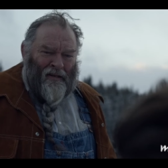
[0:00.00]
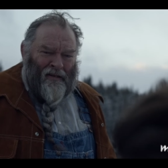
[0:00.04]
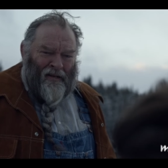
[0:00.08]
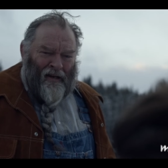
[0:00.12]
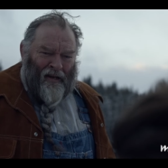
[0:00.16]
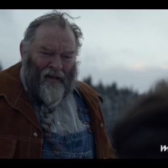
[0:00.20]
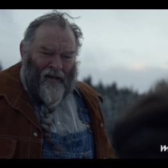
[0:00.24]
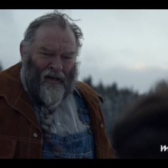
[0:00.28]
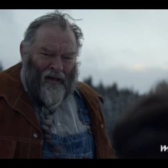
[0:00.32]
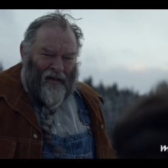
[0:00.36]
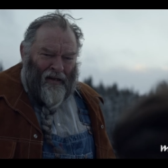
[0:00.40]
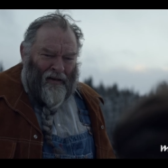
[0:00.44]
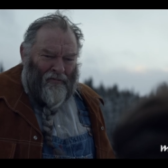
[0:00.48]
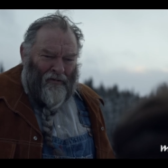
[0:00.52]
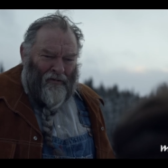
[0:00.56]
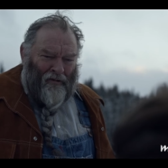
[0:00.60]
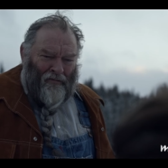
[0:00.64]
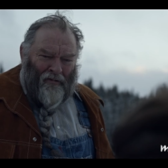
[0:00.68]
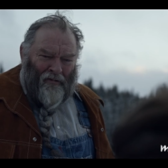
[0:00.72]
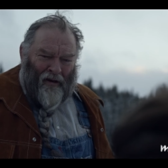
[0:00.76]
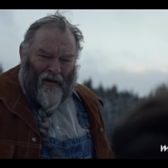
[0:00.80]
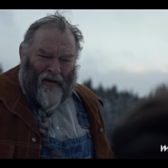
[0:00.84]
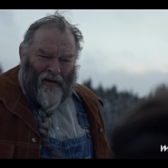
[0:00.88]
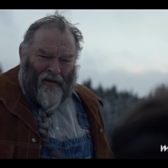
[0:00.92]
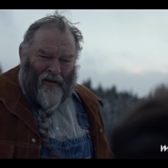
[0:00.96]
Diana will
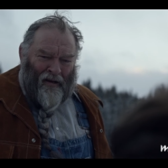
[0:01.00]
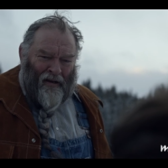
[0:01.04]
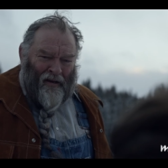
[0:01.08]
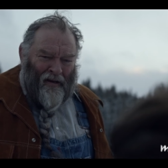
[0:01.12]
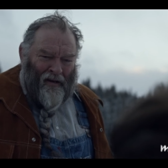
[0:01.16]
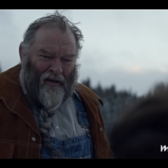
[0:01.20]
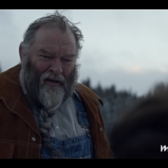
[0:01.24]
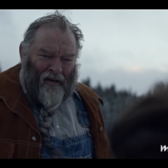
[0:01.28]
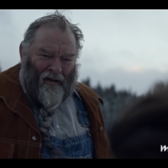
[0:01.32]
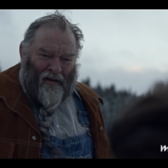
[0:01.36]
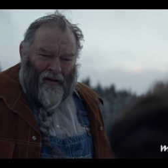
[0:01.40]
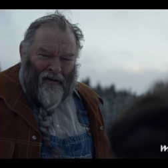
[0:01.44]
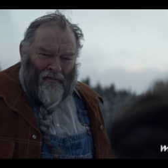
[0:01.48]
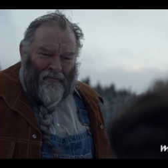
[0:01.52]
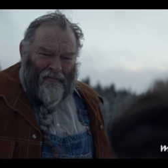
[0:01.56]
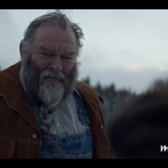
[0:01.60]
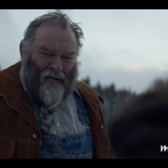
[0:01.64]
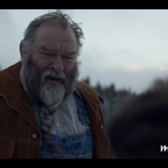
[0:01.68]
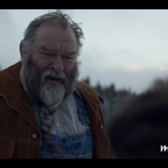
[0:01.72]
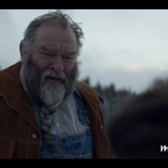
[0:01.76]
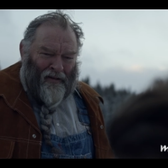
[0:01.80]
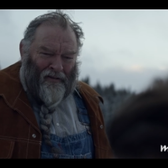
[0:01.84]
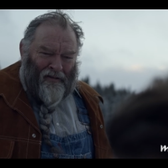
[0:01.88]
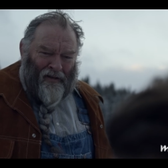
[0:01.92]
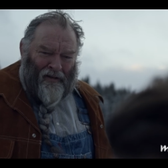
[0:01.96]
run
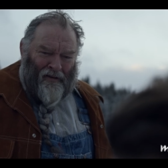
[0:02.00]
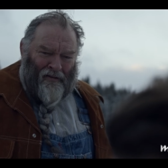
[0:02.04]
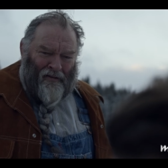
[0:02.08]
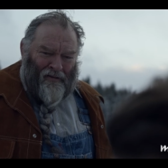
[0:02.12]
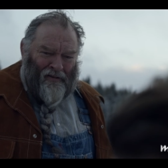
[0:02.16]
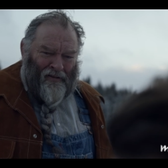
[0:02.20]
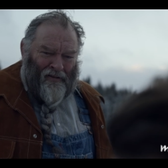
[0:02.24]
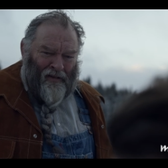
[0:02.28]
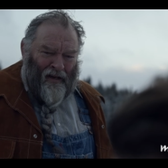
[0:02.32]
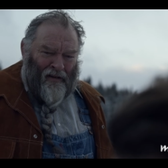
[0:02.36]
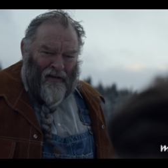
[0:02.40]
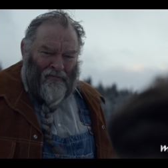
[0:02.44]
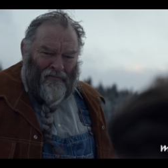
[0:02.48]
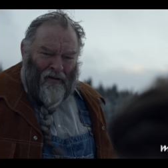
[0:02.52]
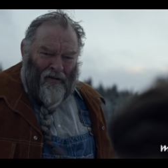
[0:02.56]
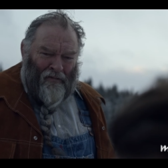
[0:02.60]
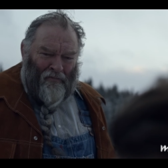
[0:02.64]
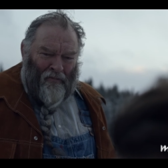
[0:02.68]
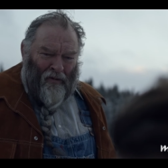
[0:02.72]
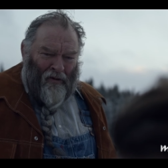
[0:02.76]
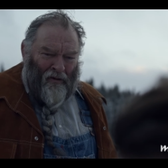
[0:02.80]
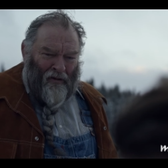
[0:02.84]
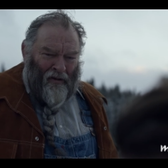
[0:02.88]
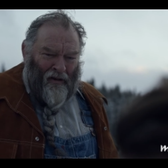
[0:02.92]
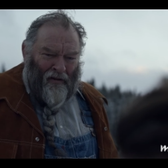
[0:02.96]
back to your side with
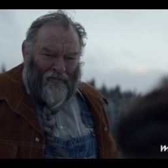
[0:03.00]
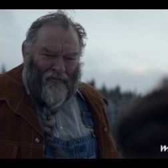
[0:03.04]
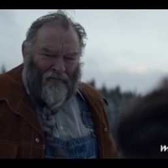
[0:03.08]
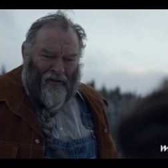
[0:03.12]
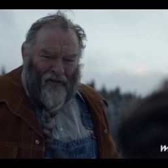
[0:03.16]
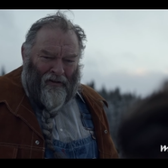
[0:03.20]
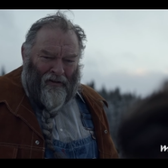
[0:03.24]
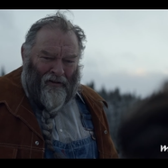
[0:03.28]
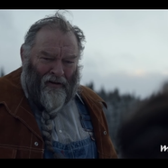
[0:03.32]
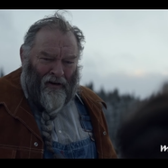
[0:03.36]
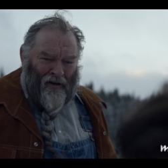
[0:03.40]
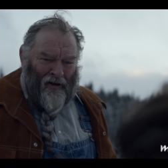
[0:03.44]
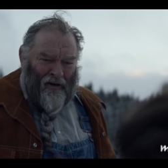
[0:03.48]
more love in her